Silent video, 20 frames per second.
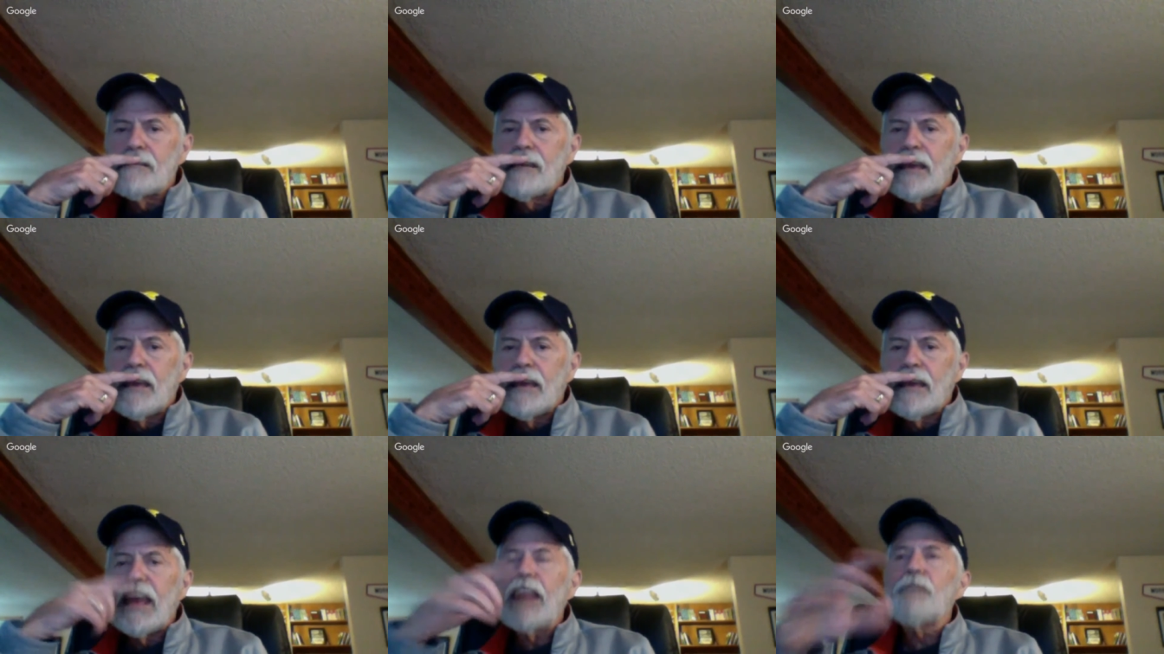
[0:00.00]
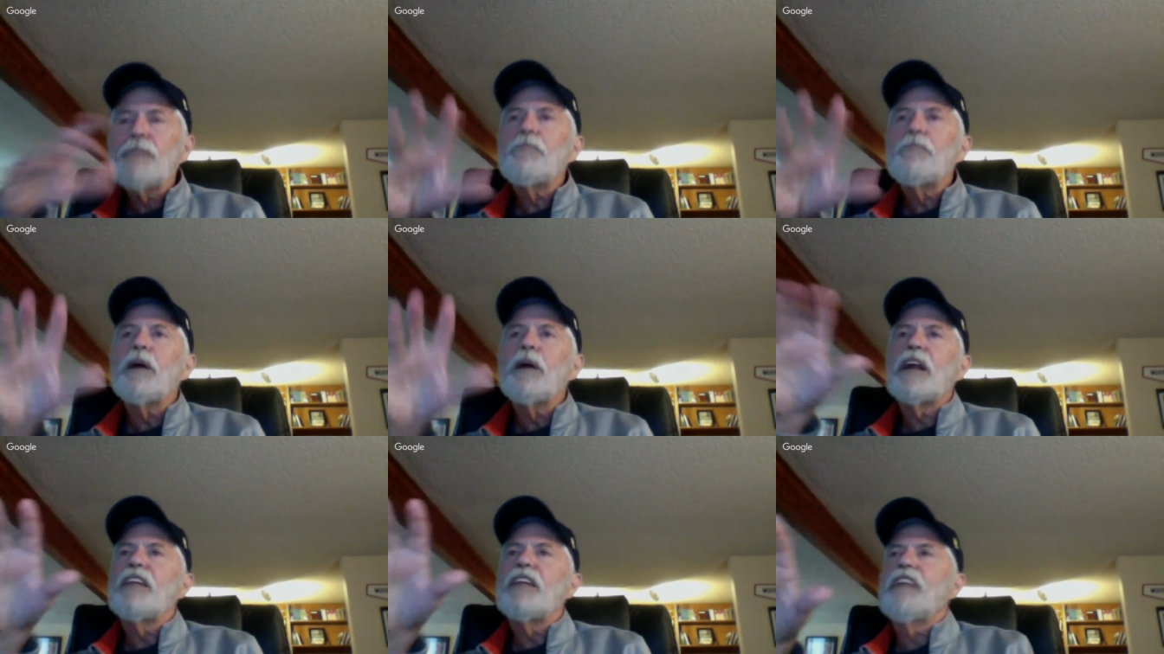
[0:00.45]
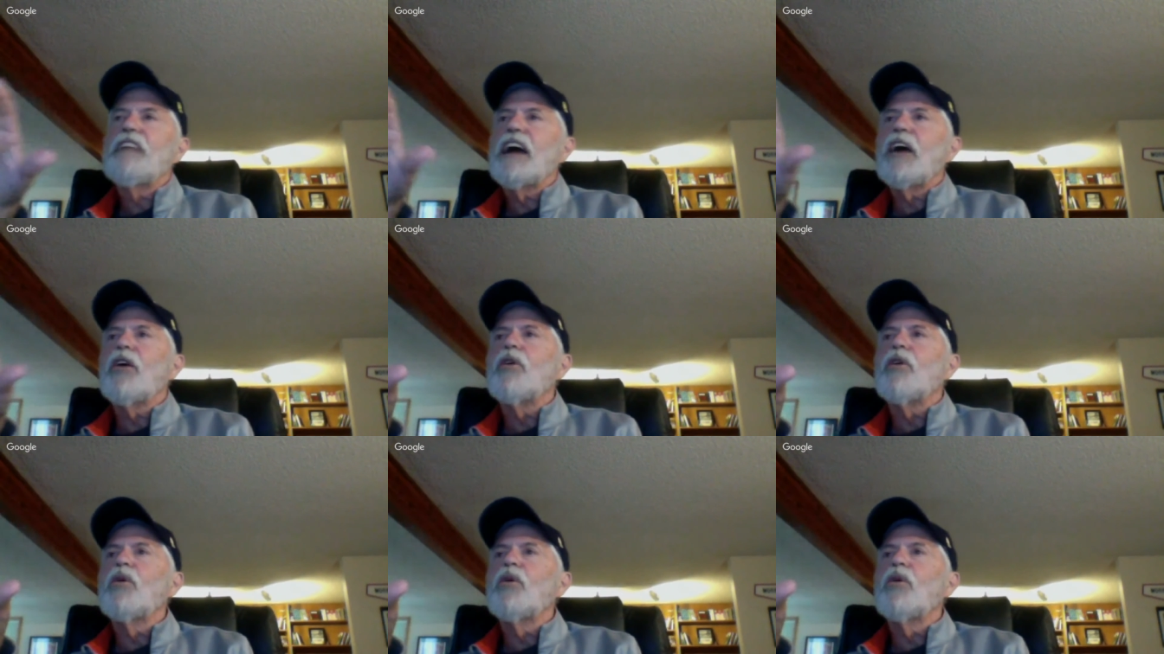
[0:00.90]
anybody
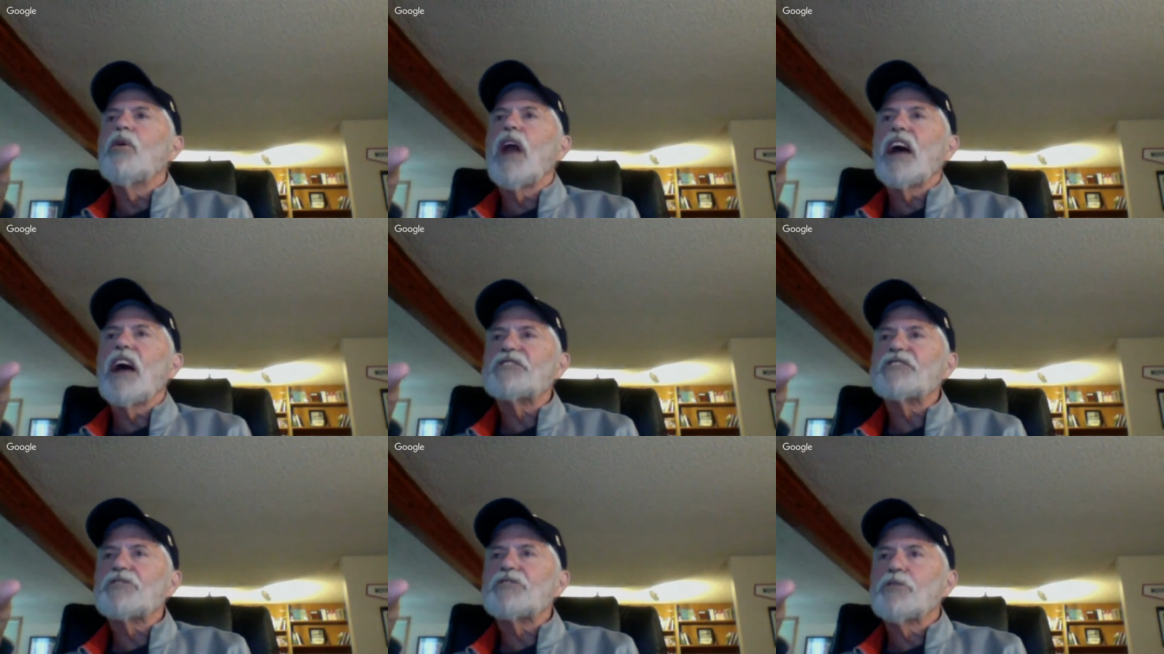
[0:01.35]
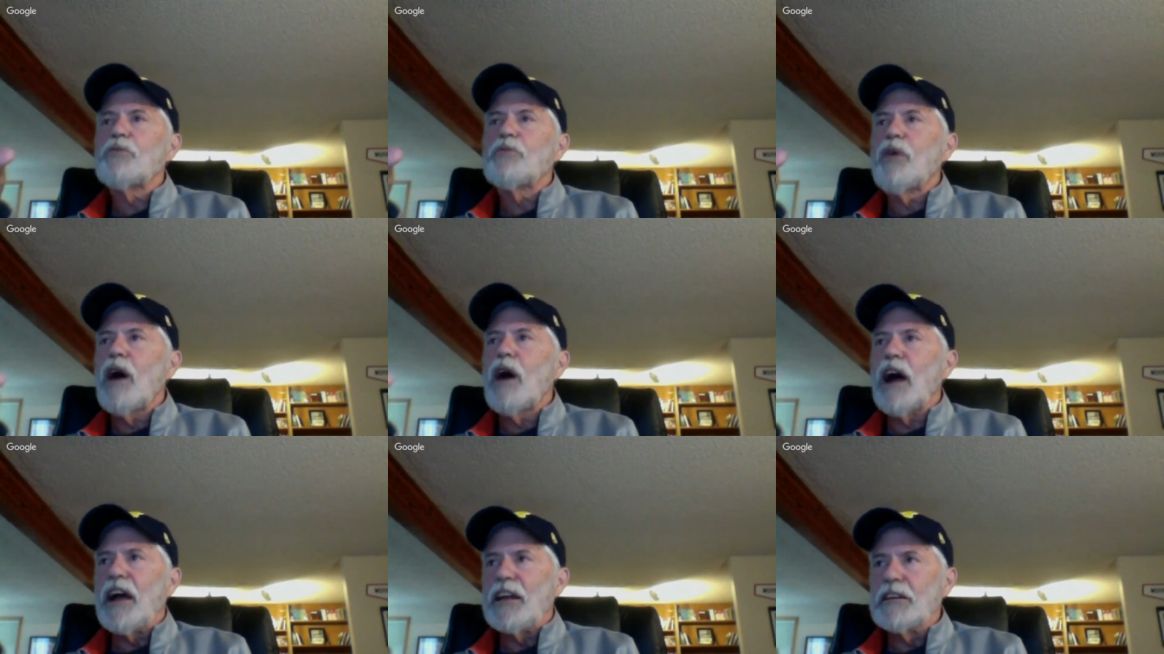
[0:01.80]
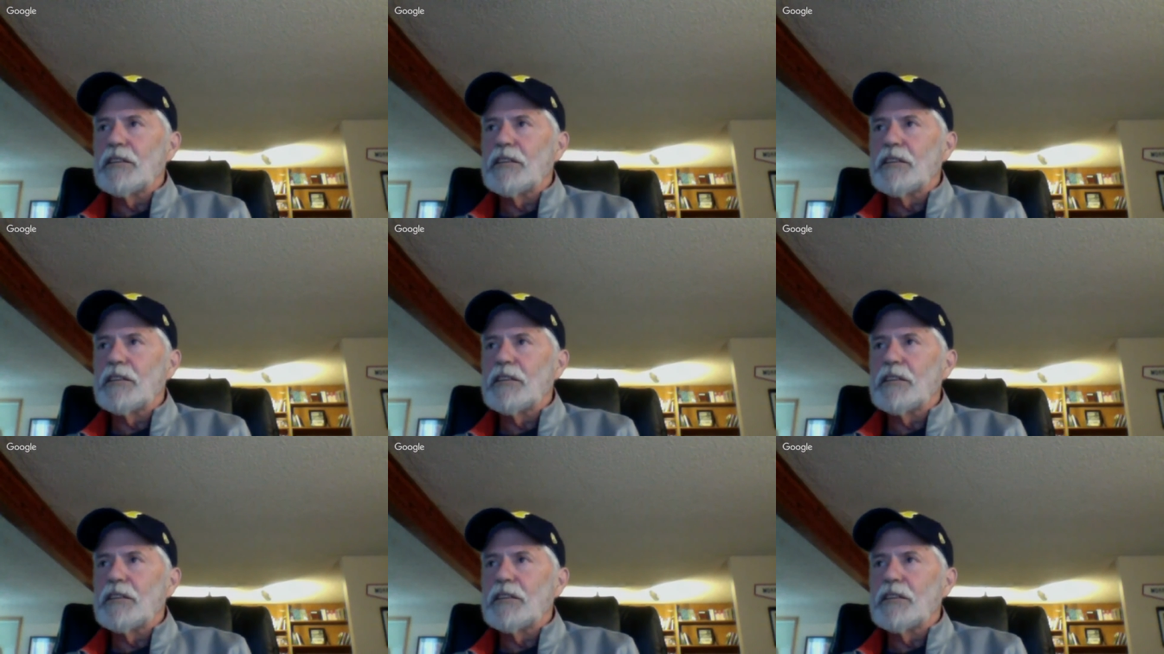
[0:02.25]
there who likes to write